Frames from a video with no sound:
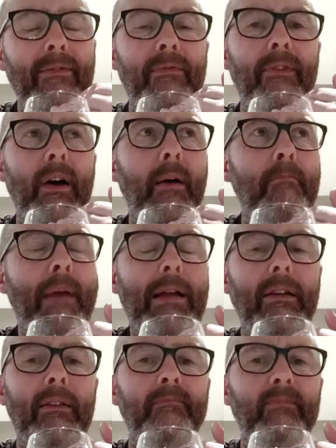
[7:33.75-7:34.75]
of
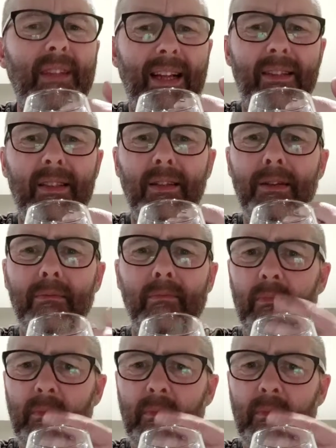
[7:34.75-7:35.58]
melon, cantaloupe,